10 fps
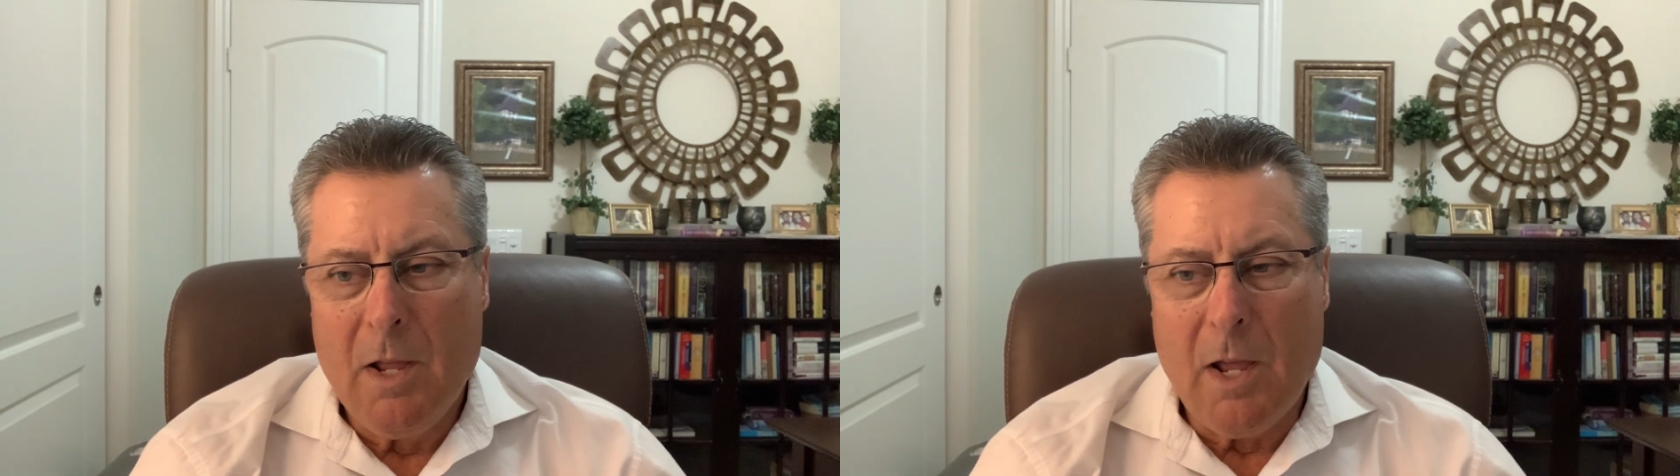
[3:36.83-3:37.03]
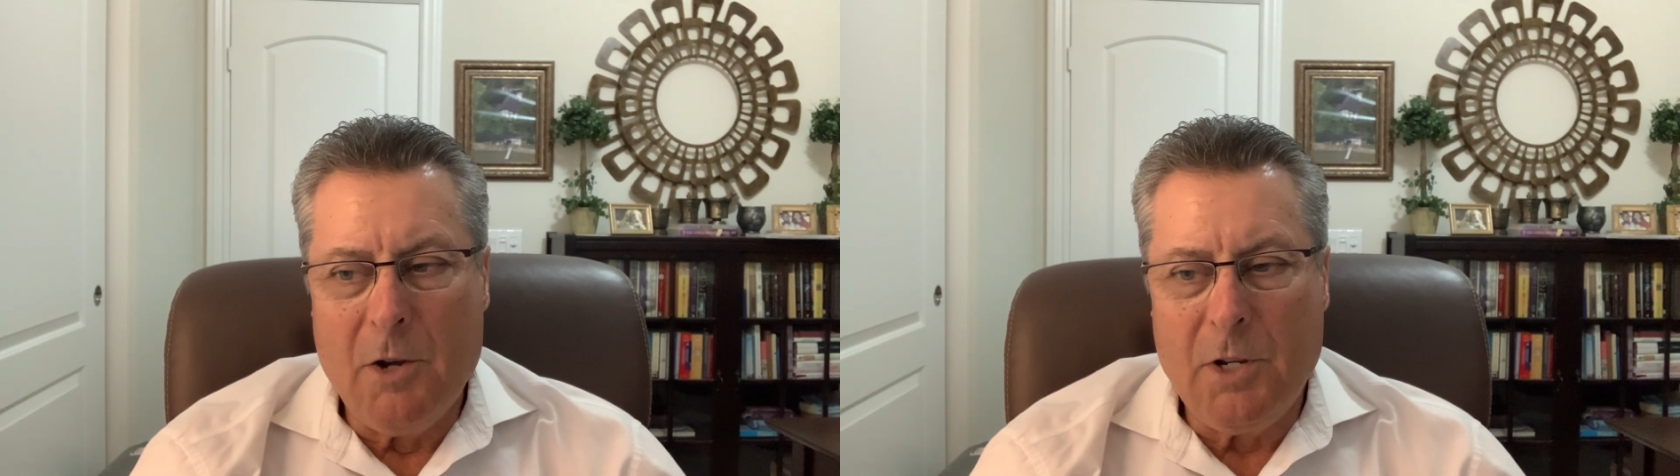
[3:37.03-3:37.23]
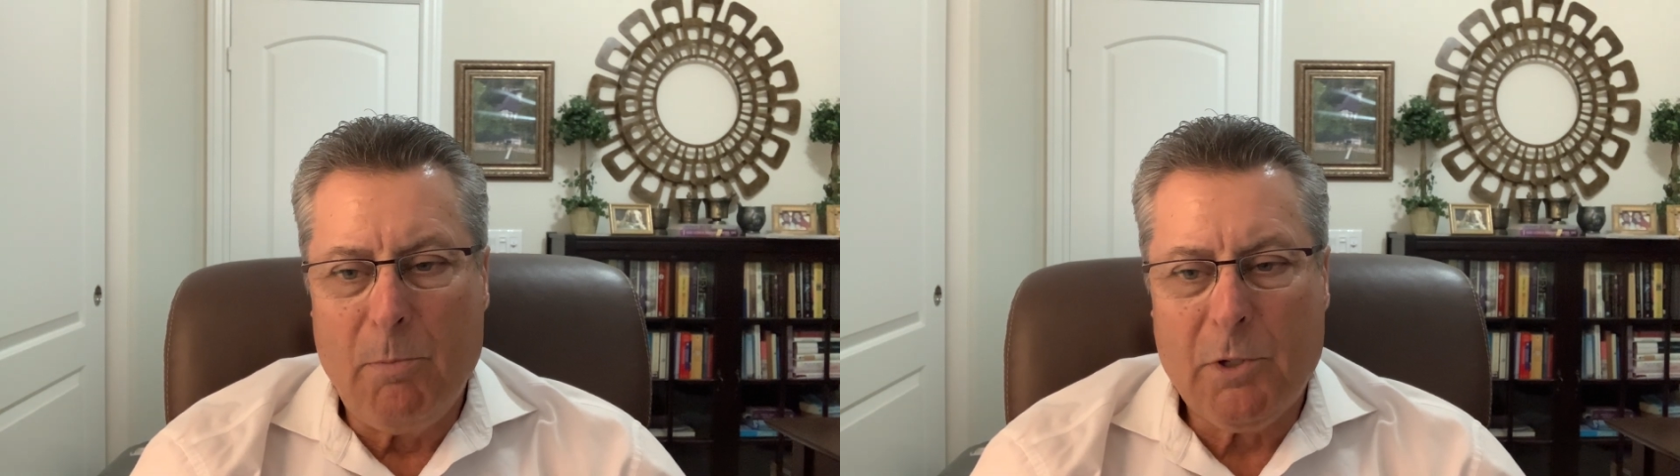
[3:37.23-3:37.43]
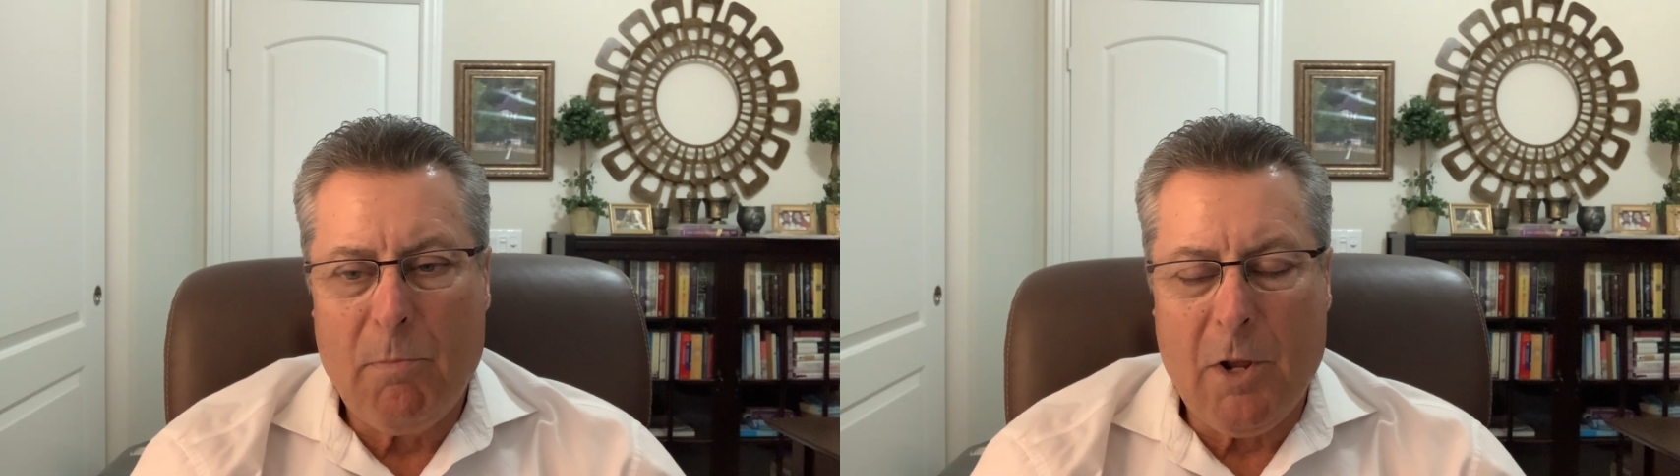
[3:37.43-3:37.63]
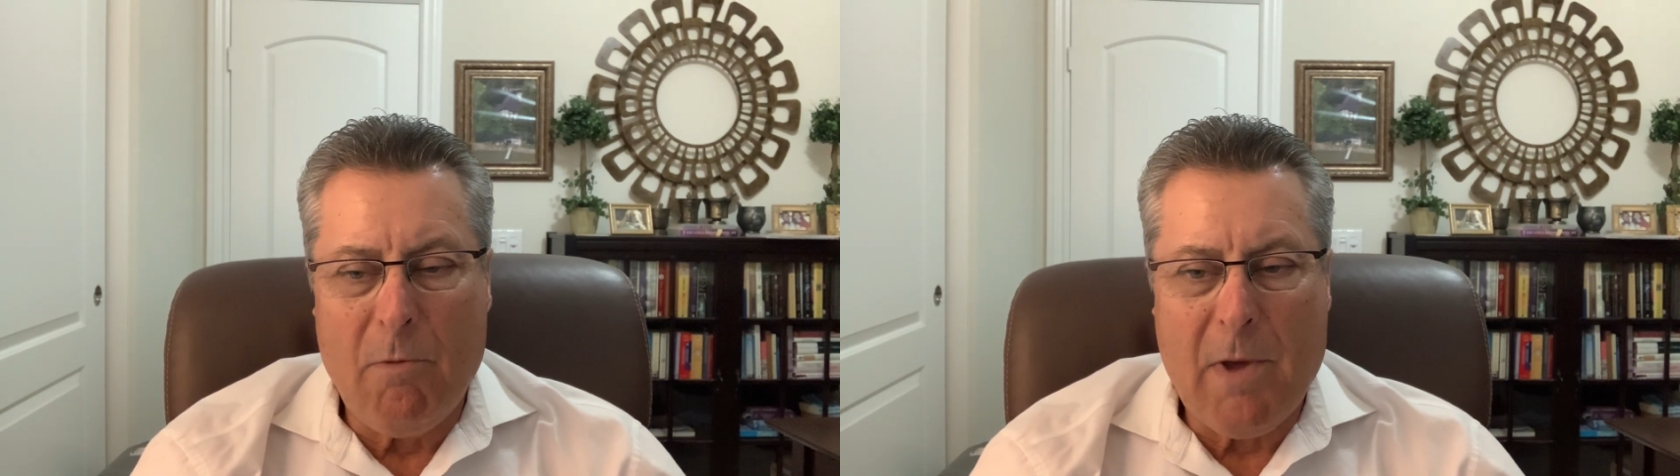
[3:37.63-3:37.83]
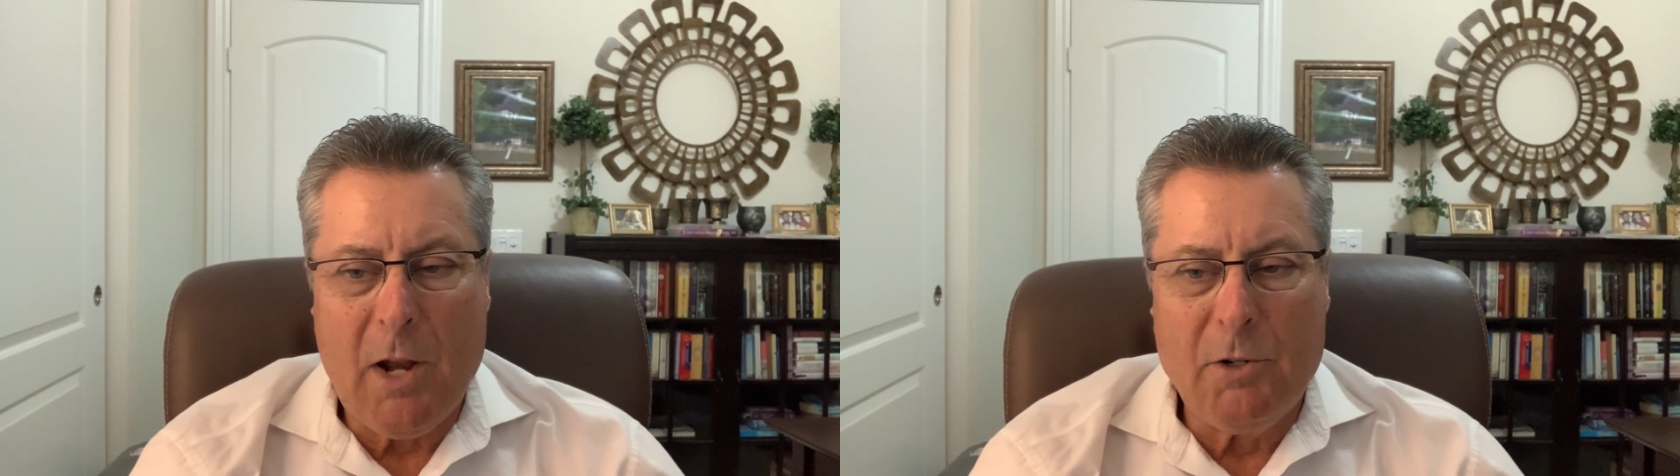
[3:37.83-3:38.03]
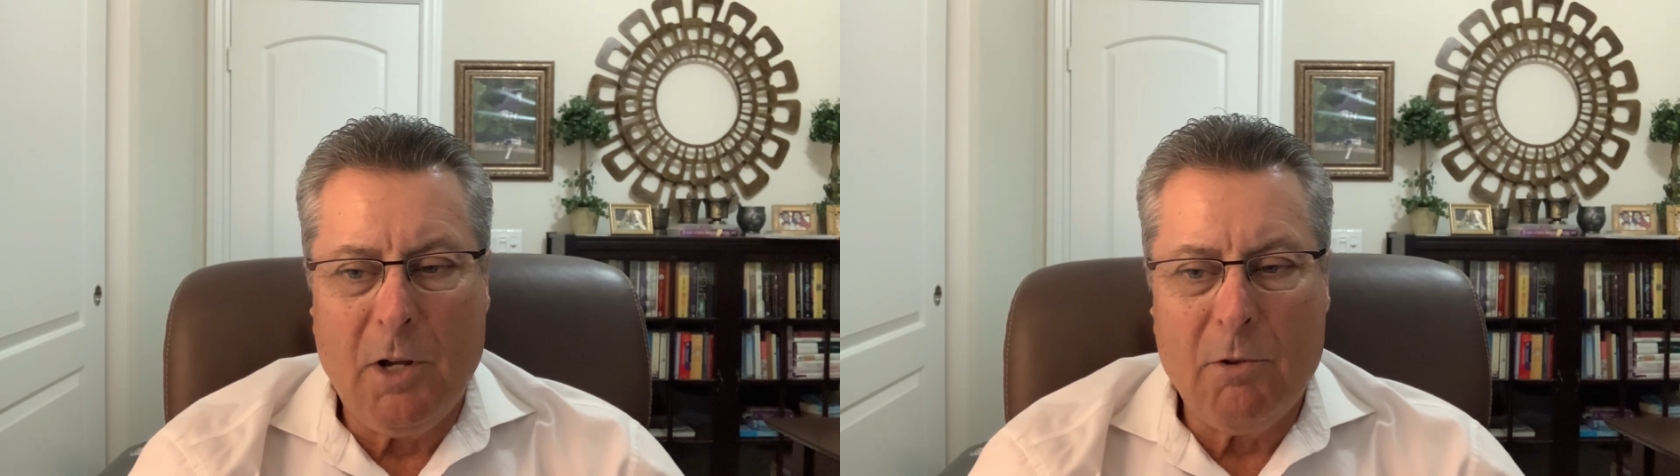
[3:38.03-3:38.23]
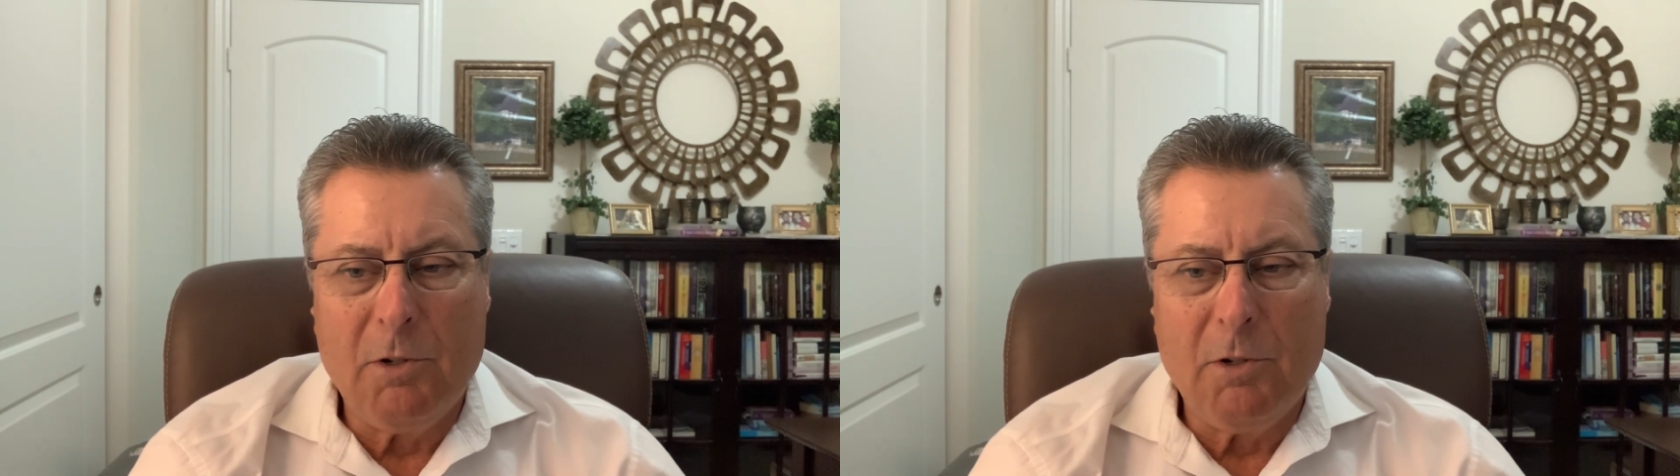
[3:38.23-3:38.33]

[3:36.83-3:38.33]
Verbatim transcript: and tips to better manage other